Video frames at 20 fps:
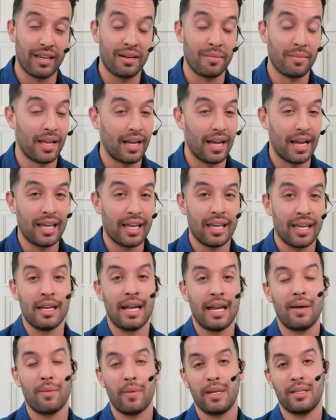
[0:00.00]
and I'm like, I
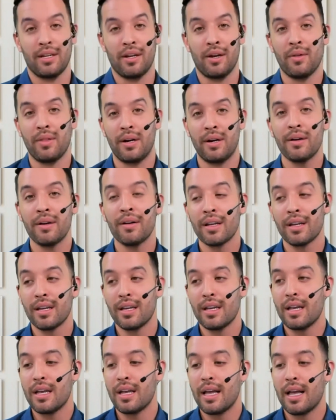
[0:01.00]
cannot wait to go there.
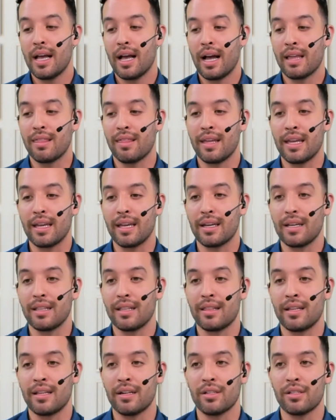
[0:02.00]
I think
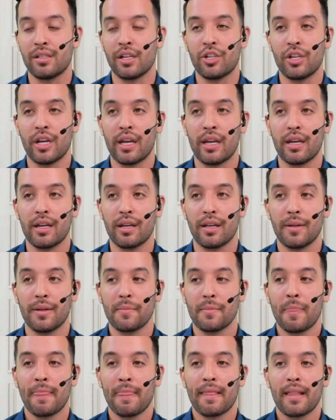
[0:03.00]
there's such a
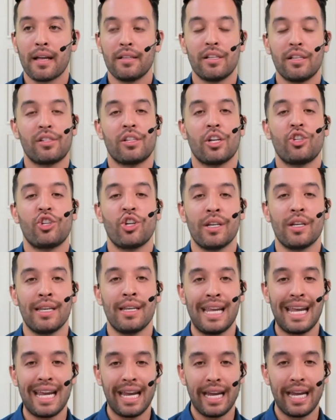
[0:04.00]

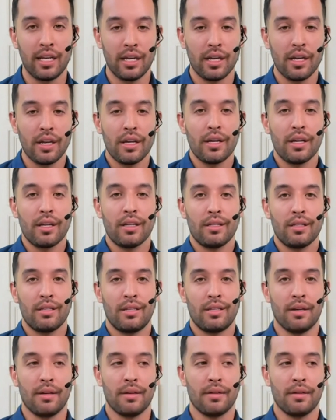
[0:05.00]
need
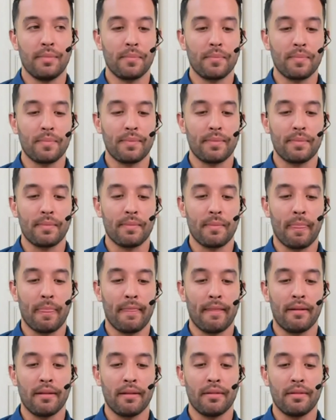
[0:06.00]
to
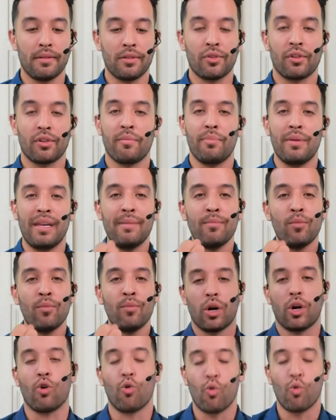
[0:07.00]
sort of be
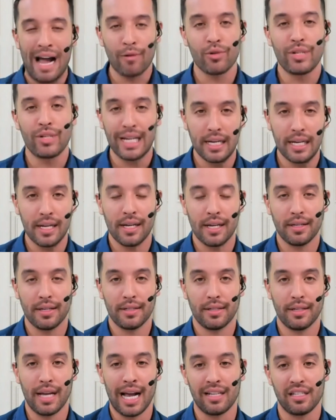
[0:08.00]
more grounded
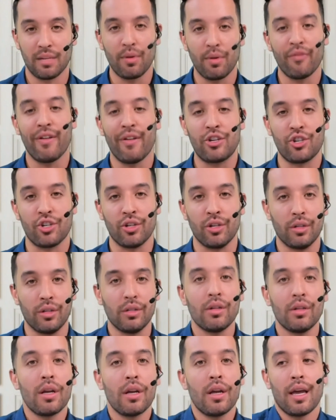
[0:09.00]
as a
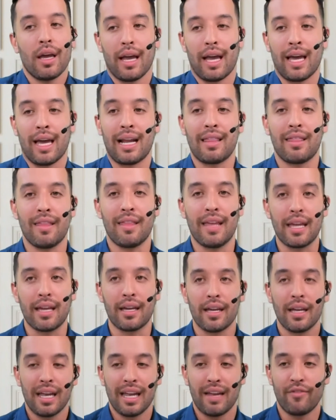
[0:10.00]
professional. And I
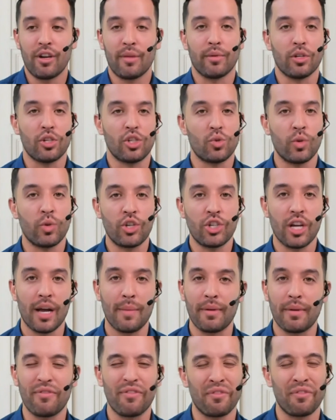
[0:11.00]
think if you're able to switch
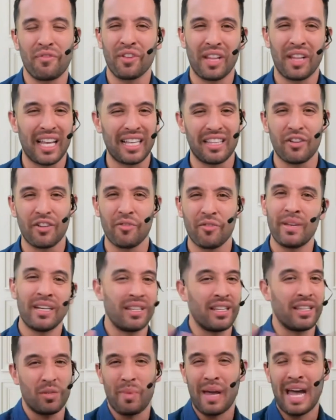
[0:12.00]
up, if you feel like you've been
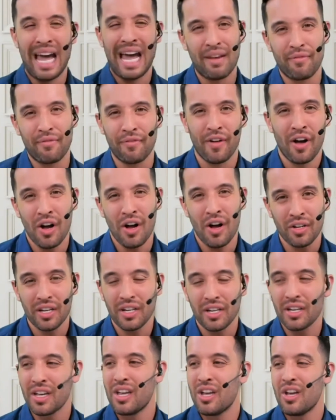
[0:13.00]
in this bad funk